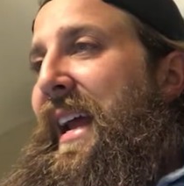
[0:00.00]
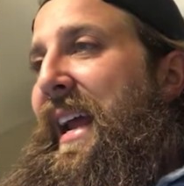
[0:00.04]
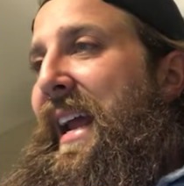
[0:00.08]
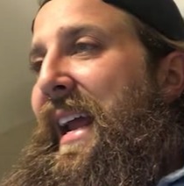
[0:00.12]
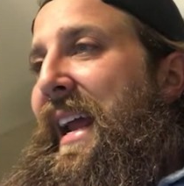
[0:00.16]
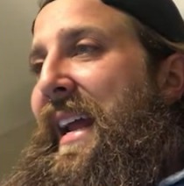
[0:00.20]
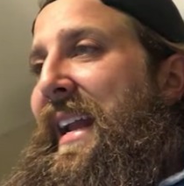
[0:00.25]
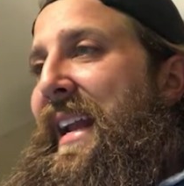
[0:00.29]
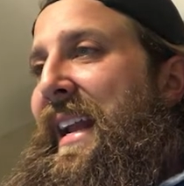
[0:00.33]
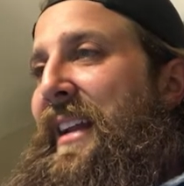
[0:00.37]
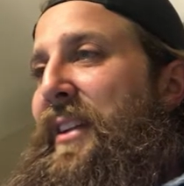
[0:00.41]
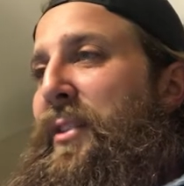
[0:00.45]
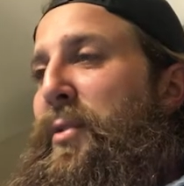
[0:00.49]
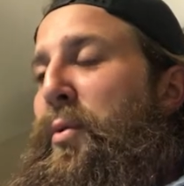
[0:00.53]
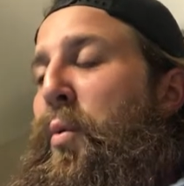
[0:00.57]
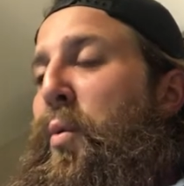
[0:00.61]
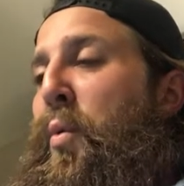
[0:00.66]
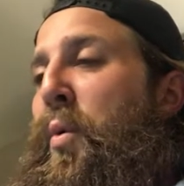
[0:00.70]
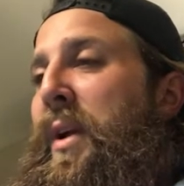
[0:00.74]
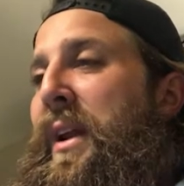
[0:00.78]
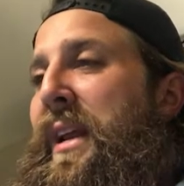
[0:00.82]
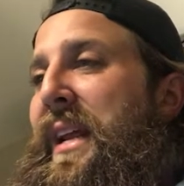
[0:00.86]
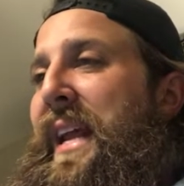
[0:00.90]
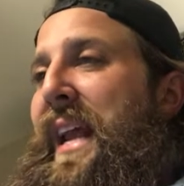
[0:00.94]
and had
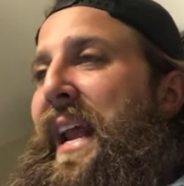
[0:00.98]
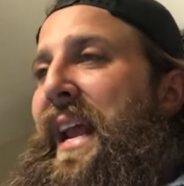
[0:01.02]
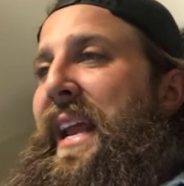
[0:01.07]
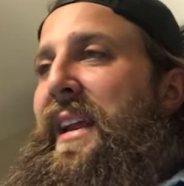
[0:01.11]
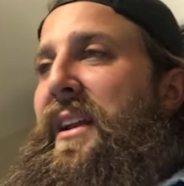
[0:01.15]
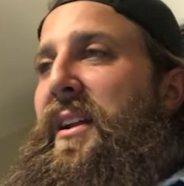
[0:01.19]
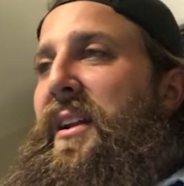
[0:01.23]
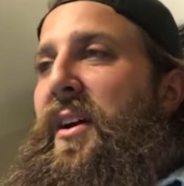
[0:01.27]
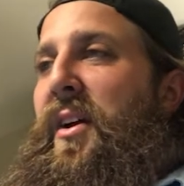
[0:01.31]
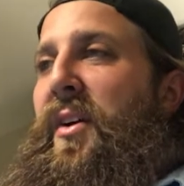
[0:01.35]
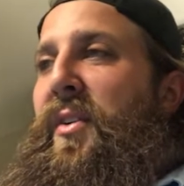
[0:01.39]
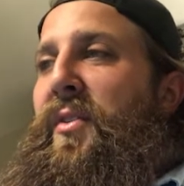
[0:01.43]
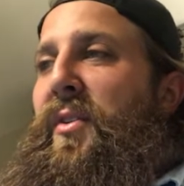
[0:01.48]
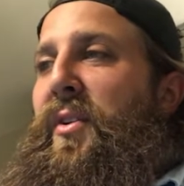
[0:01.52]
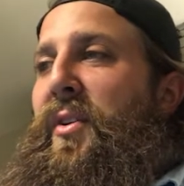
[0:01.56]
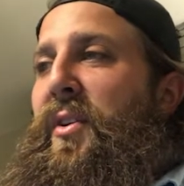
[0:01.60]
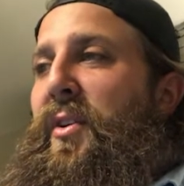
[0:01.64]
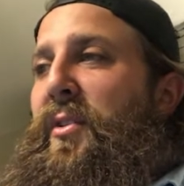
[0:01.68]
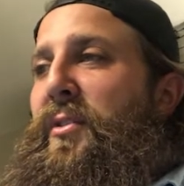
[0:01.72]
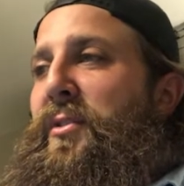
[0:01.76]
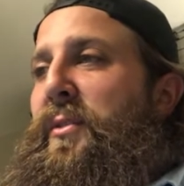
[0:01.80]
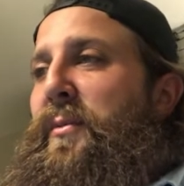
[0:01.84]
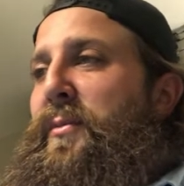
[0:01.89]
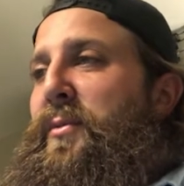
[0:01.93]
2,800
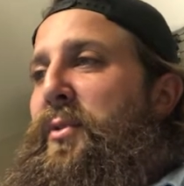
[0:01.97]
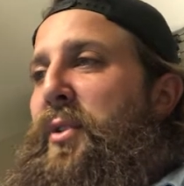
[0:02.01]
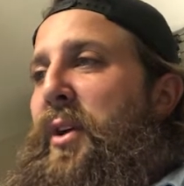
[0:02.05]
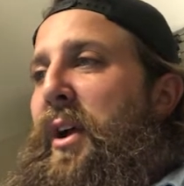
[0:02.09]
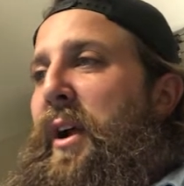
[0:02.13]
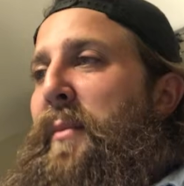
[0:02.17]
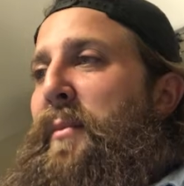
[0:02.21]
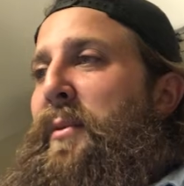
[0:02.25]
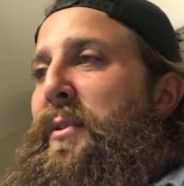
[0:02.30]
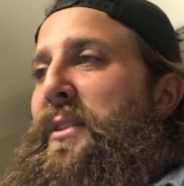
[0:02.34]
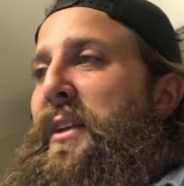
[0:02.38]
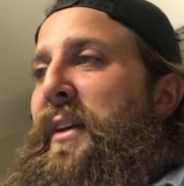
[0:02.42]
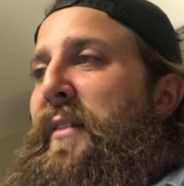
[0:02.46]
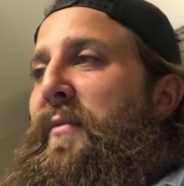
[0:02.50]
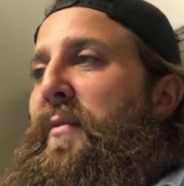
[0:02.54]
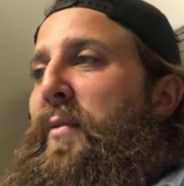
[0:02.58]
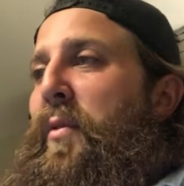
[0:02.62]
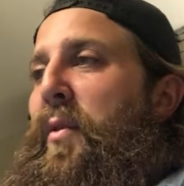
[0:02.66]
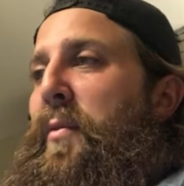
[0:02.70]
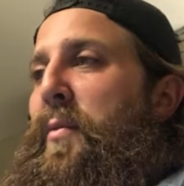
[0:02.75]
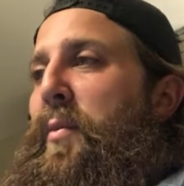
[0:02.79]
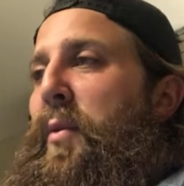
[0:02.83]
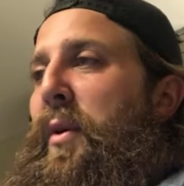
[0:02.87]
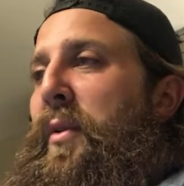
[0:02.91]
new subscribers at
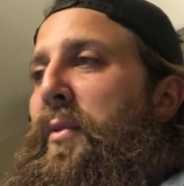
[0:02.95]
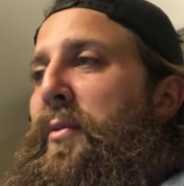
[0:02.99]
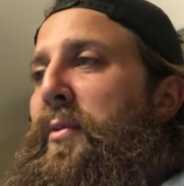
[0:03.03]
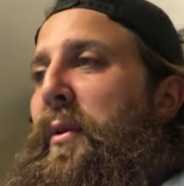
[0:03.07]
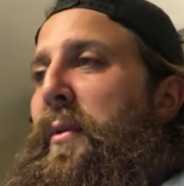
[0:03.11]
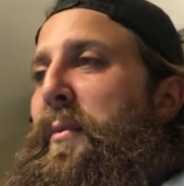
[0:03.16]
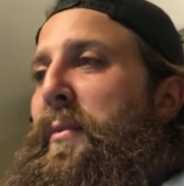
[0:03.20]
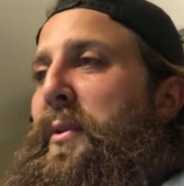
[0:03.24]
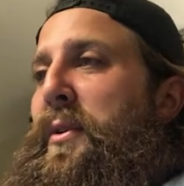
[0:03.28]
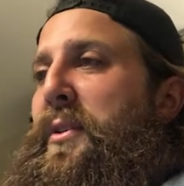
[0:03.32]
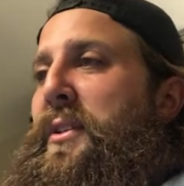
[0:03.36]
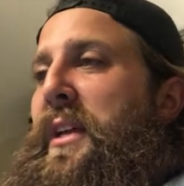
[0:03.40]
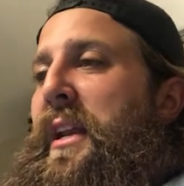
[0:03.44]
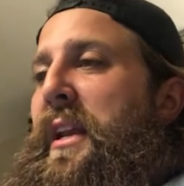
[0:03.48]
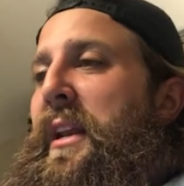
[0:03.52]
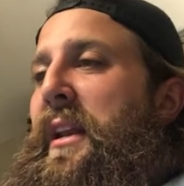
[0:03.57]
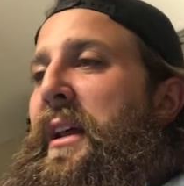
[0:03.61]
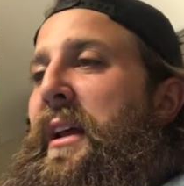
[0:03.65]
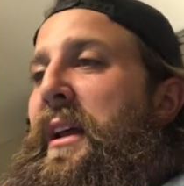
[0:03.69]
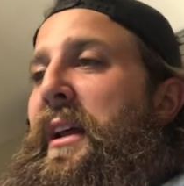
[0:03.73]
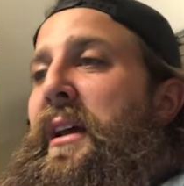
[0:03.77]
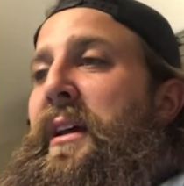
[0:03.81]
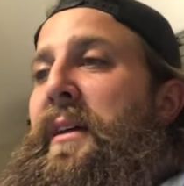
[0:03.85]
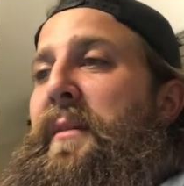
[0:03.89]
4.3%.
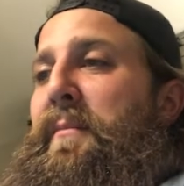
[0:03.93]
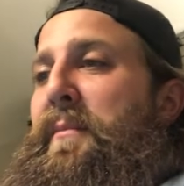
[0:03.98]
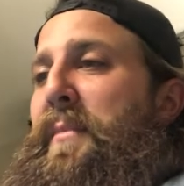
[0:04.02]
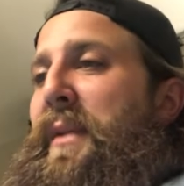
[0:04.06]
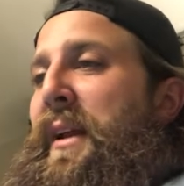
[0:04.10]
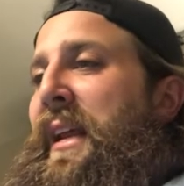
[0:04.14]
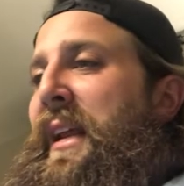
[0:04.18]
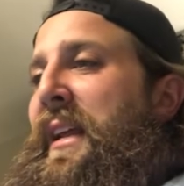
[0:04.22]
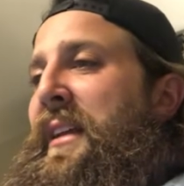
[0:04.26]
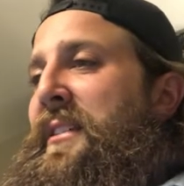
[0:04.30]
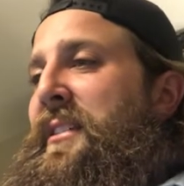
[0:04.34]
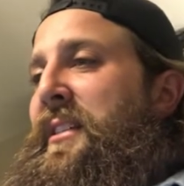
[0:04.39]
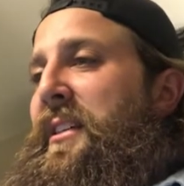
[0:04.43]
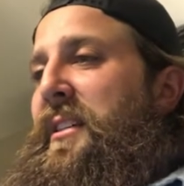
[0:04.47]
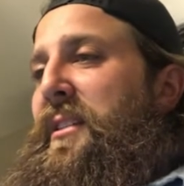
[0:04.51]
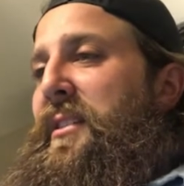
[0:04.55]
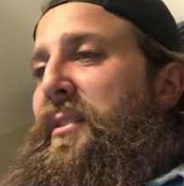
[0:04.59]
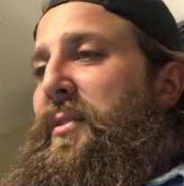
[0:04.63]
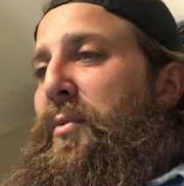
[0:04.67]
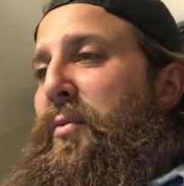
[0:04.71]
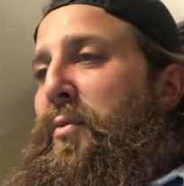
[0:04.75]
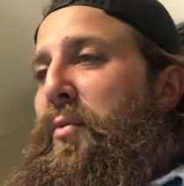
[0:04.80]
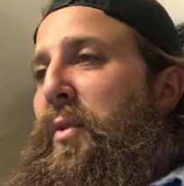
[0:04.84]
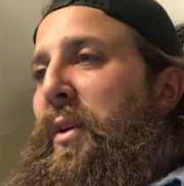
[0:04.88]
But he's
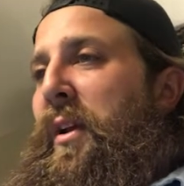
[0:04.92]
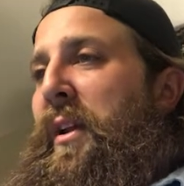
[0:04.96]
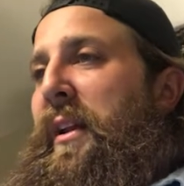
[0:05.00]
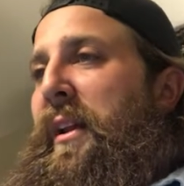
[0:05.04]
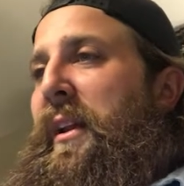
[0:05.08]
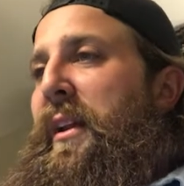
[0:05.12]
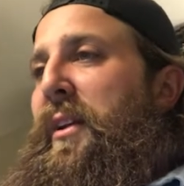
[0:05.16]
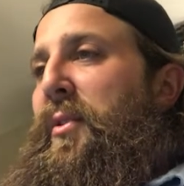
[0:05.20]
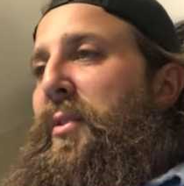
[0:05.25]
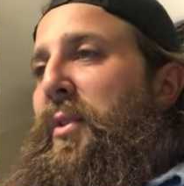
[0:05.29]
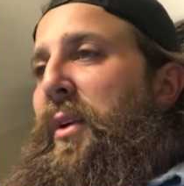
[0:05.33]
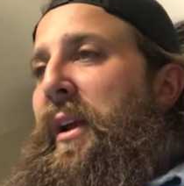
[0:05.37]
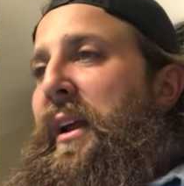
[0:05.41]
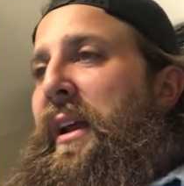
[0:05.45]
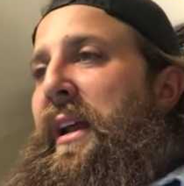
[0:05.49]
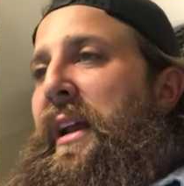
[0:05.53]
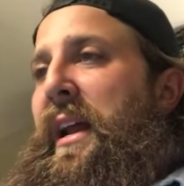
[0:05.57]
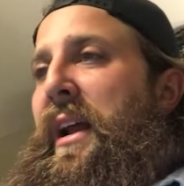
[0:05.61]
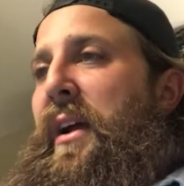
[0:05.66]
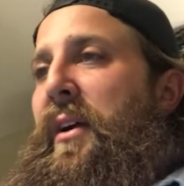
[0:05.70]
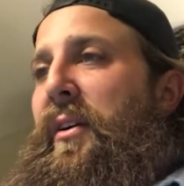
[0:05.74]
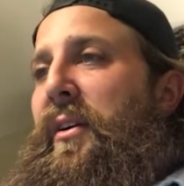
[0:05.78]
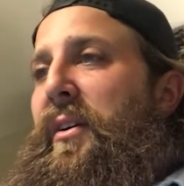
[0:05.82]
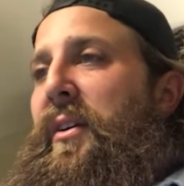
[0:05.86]
just really cranking
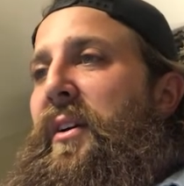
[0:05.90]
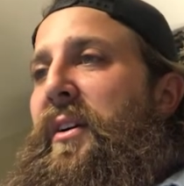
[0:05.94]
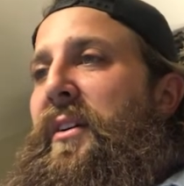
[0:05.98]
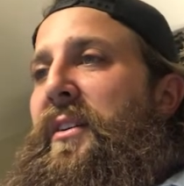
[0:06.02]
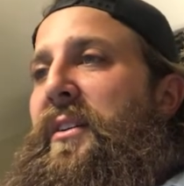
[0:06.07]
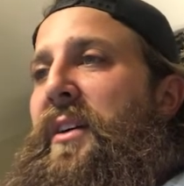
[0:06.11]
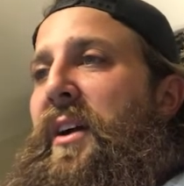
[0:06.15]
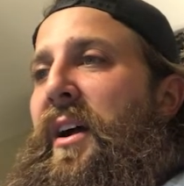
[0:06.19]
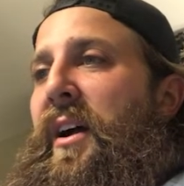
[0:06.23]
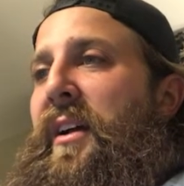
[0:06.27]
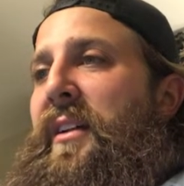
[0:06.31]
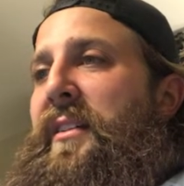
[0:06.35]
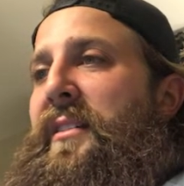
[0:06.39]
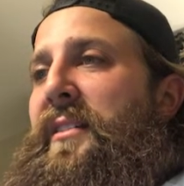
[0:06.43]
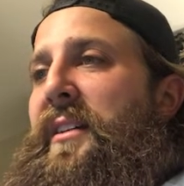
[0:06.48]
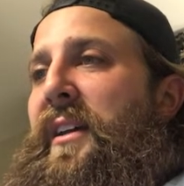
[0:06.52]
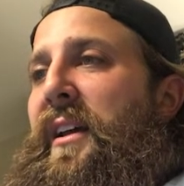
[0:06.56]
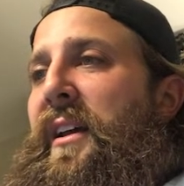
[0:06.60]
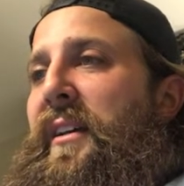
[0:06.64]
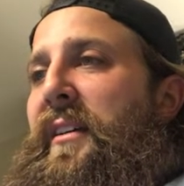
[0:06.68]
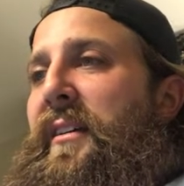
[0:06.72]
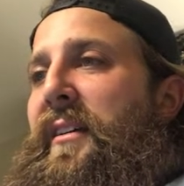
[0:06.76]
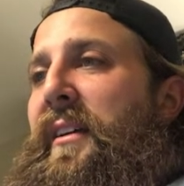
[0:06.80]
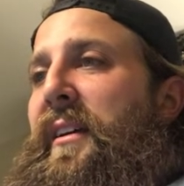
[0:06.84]
out good
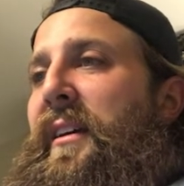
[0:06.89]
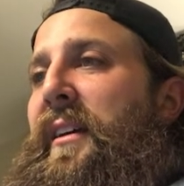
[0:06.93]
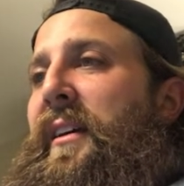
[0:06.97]
content.